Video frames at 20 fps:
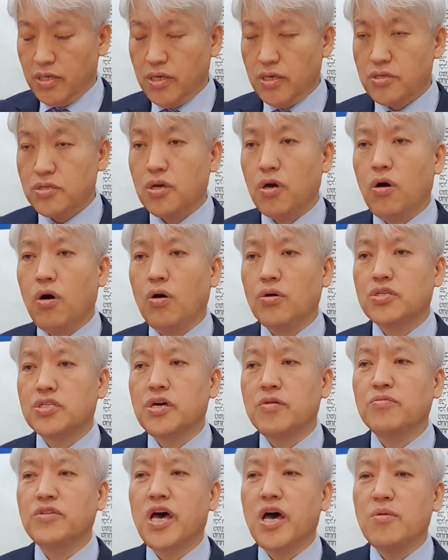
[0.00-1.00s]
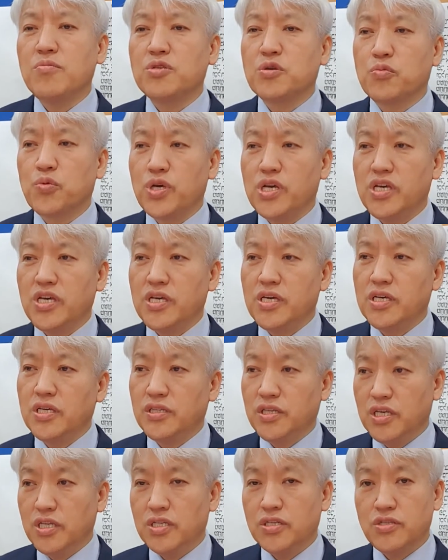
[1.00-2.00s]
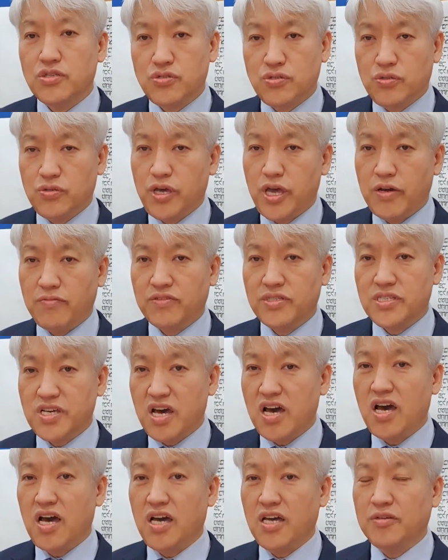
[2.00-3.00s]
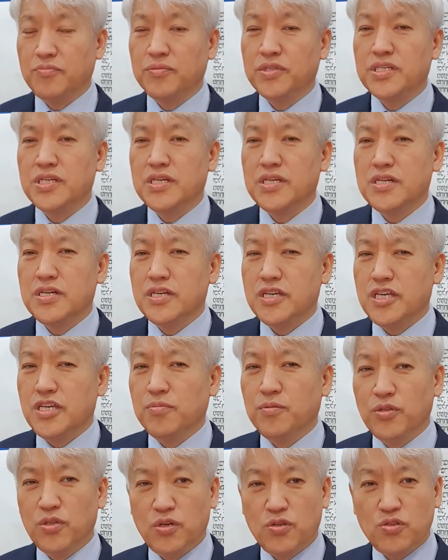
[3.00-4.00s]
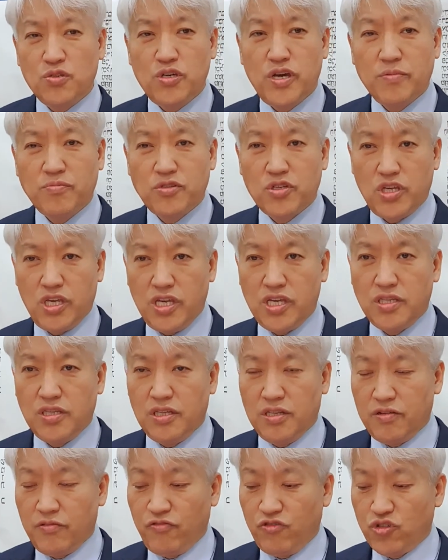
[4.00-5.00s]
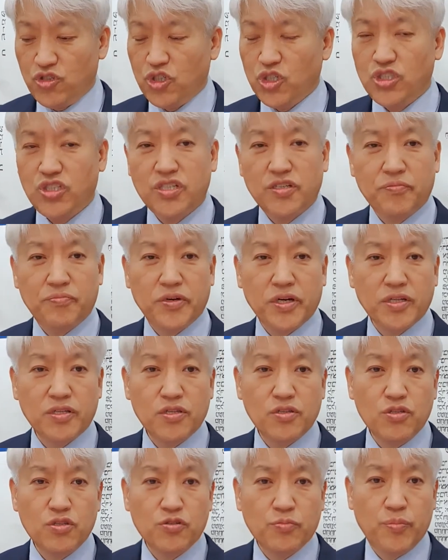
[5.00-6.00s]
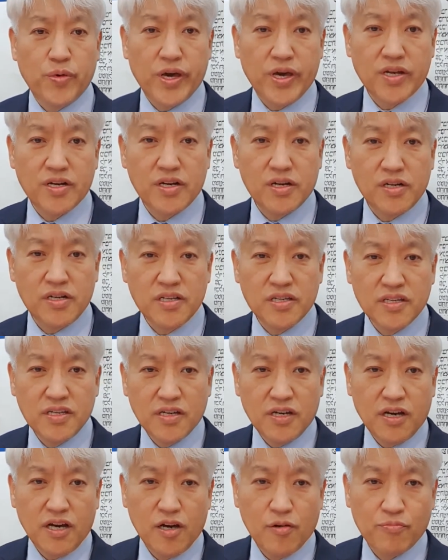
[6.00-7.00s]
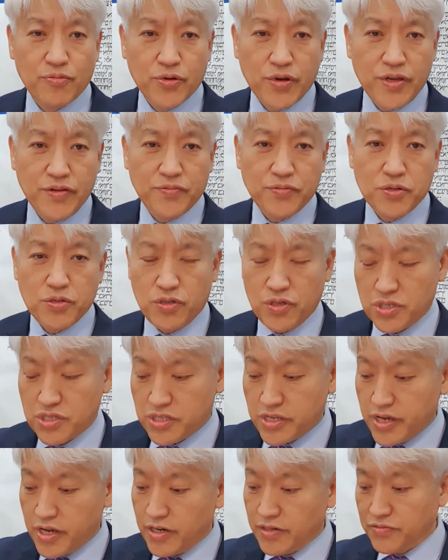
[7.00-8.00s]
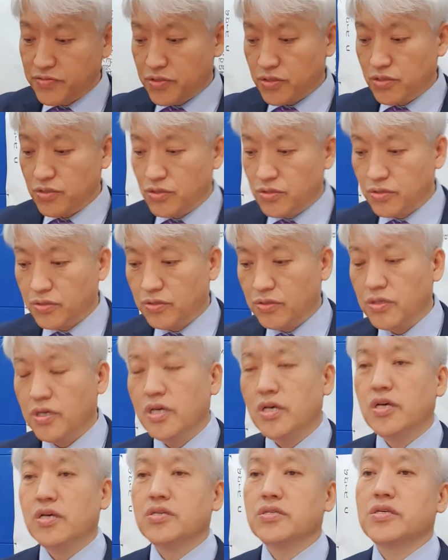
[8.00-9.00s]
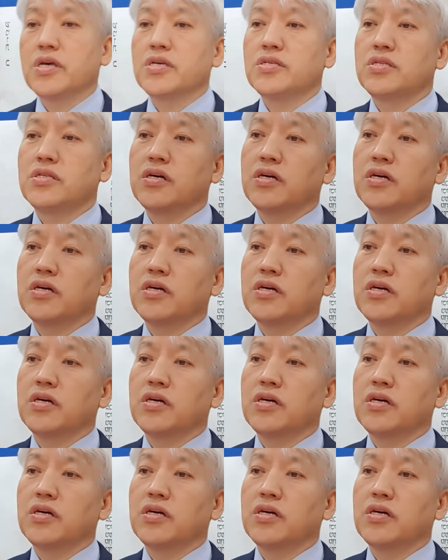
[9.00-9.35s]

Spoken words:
So sometimes we needed to have time, even though you have to eat food, but you better pray for yourself. You do. Just